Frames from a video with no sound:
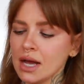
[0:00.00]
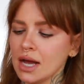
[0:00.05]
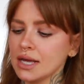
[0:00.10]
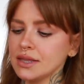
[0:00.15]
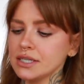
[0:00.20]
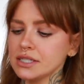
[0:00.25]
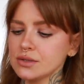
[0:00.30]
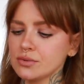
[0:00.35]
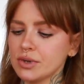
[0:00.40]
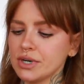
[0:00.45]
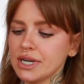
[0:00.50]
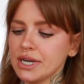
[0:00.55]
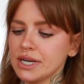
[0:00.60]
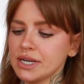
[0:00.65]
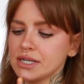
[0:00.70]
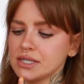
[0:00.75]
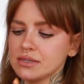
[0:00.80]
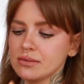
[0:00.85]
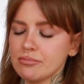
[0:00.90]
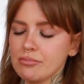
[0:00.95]
And this one
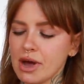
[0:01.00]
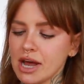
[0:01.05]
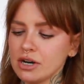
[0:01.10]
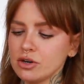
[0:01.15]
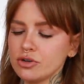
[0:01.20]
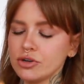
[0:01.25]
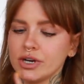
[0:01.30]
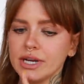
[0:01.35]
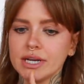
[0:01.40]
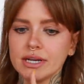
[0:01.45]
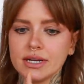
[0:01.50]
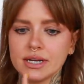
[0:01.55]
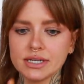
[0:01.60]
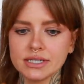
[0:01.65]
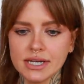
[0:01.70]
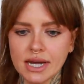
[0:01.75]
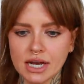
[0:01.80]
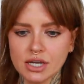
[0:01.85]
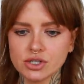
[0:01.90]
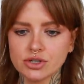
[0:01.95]
is Mandarin,
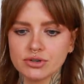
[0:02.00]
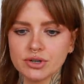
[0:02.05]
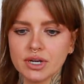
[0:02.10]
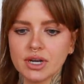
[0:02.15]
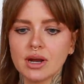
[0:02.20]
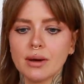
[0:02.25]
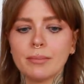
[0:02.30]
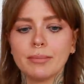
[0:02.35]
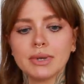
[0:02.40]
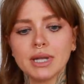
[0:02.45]
Tangerine,